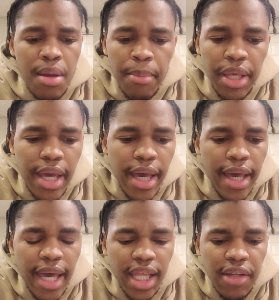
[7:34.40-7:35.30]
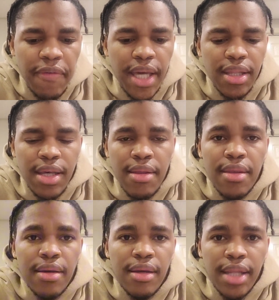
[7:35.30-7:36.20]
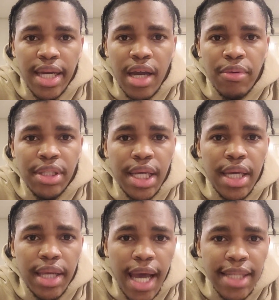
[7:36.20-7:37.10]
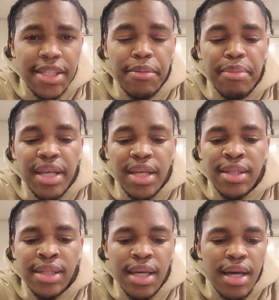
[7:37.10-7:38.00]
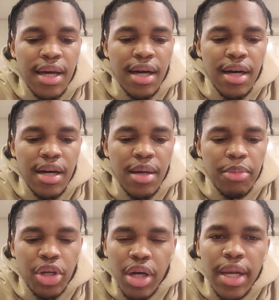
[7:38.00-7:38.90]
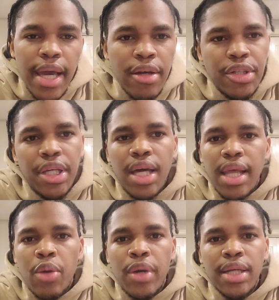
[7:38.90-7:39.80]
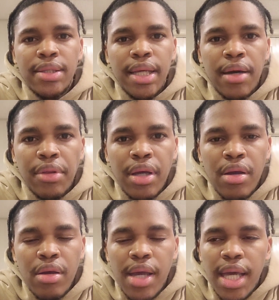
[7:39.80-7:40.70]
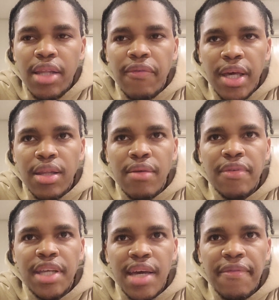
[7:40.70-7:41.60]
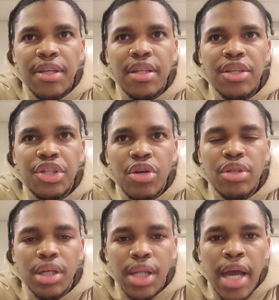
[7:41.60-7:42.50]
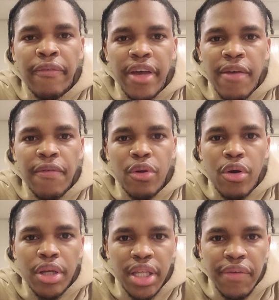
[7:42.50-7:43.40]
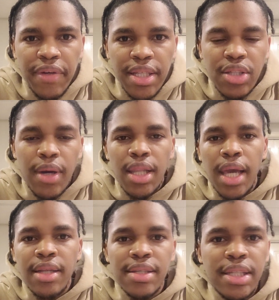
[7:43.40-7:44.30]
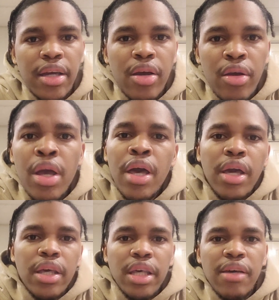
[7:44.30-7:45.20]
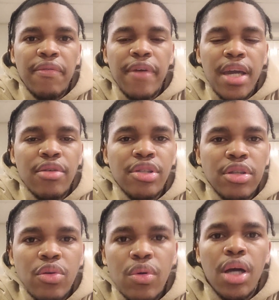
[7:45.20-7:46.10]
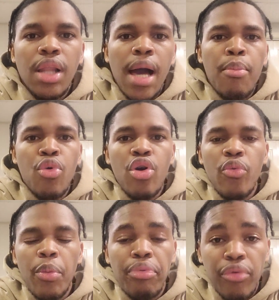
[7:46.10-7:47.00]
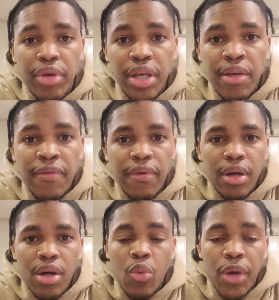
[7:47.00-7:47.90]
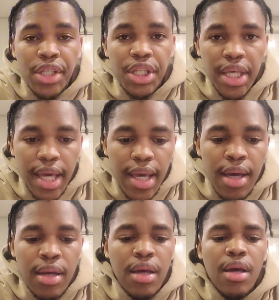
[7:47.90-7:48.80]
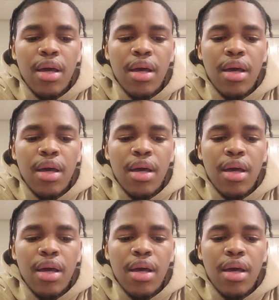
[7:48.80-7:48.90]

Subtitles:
But yeah, Haley Van Lith, like I was saying, got some minutes. Good energy. I like what I see out there. Haley Van Lith definitely shows a lot of effort on defense, so I'd like to see her give Vandersloot a lot more reprieve when she can.